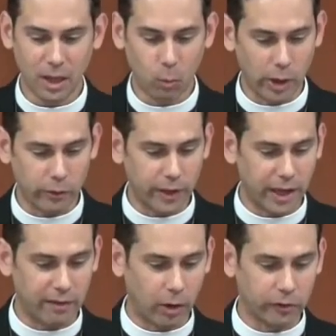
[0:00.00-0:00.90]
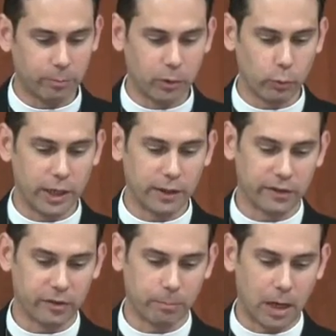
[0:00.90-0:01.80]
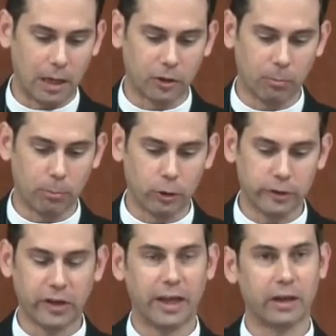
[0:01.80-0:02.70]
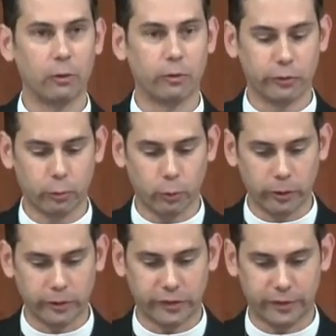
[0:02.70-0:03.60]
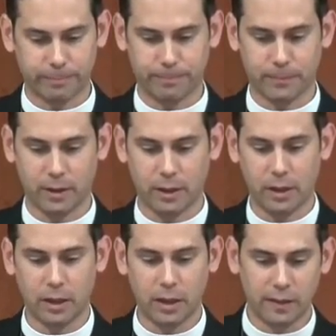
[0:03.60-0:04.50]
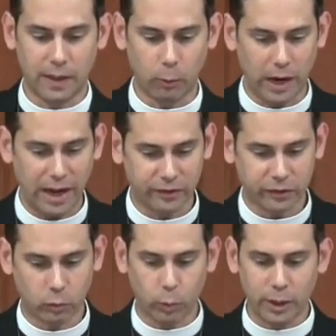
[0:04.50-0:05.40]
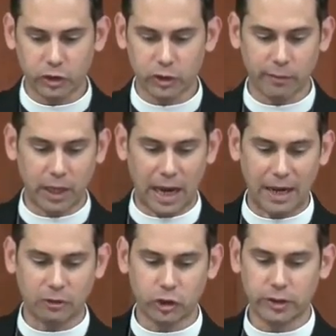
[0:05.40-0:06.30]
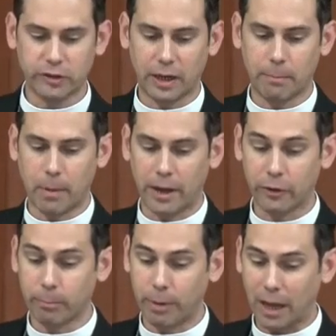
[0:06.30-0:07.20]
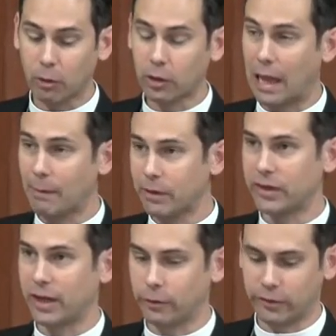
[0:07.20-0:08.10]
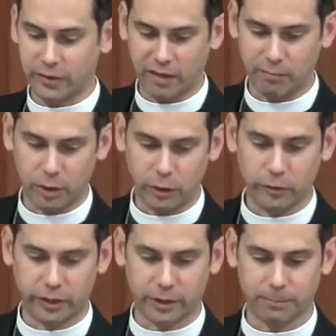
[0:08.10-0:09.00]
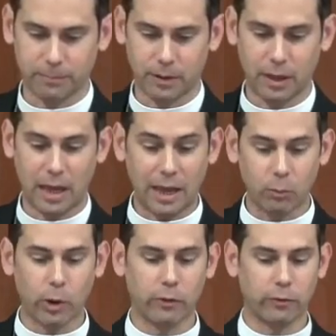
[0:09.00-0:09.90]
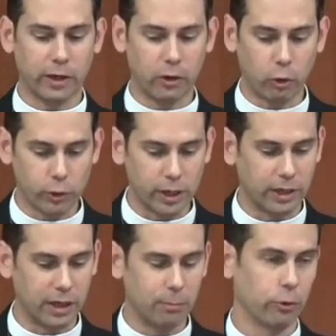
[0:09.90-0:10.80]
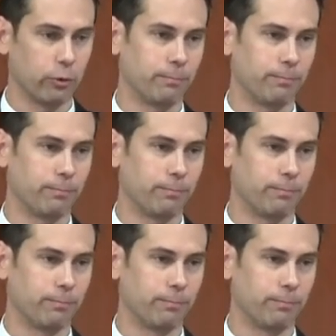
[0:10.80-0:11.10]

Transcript: Whether they have also been reading the symbolical books and Luther's works. They were asked which of the ancient and modern Bible commentators they have been using and whether they know Greek and Hebrew.